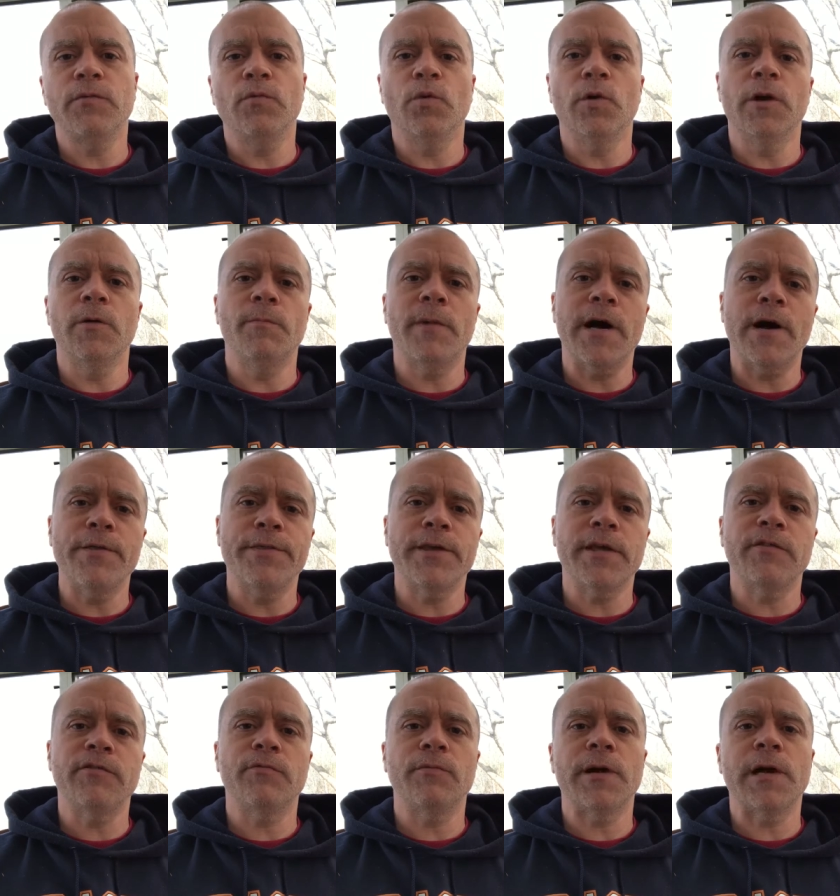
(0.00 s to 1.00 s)
and word of mouth
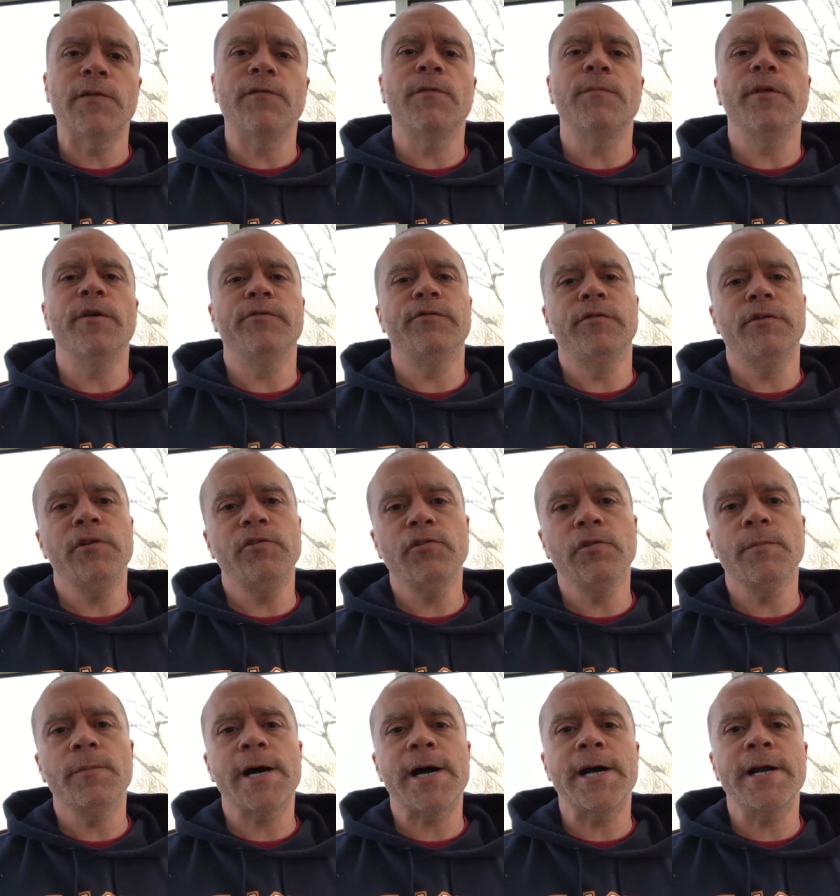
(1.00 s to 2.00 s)
gets around from those
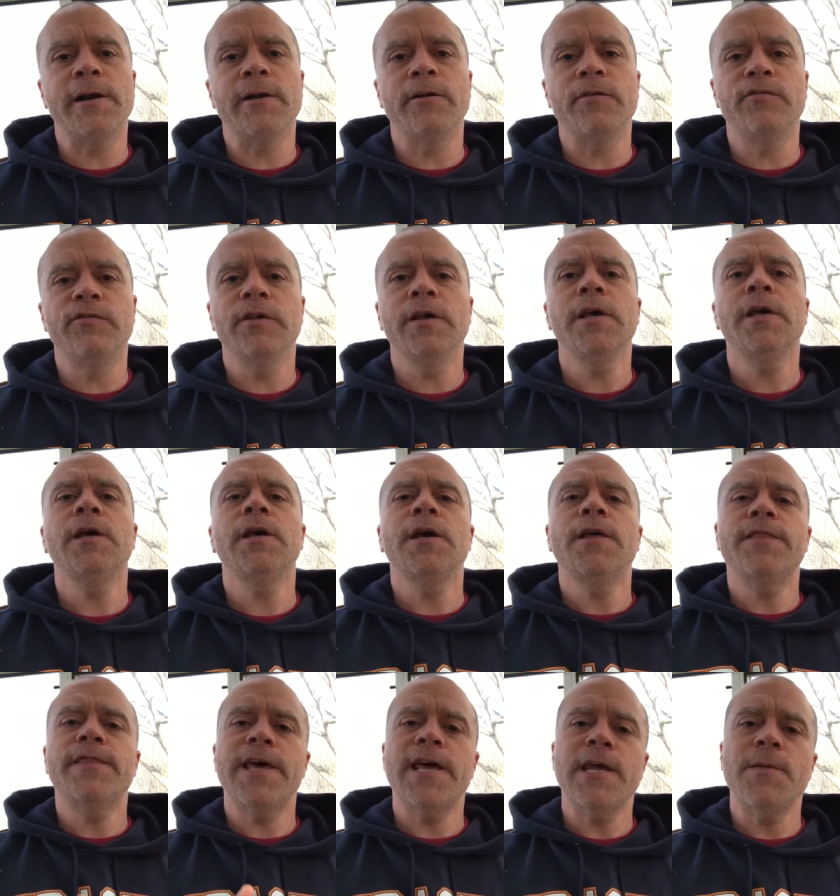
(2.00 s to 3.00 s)
initial buyers
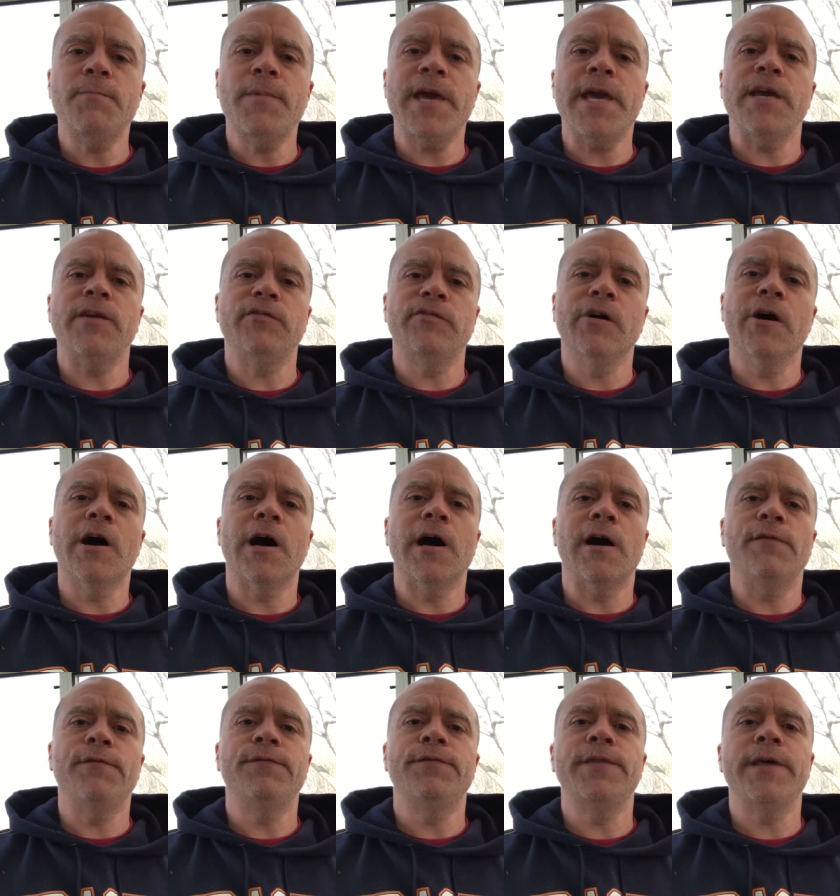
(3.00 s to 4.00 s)
that it pays
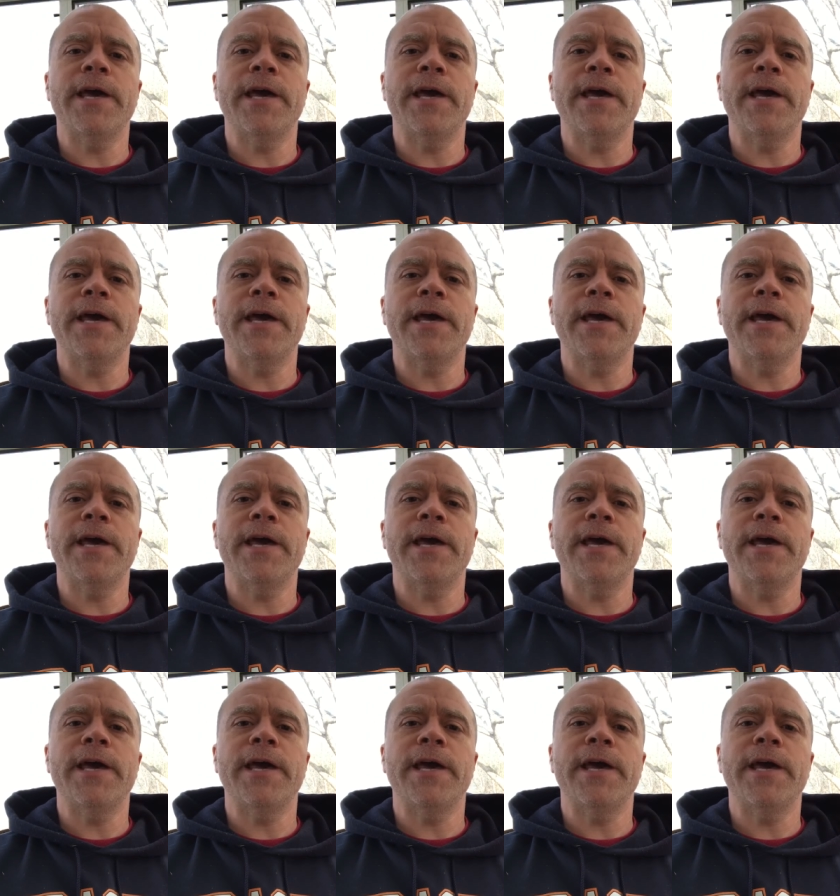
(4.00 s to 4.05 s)
off.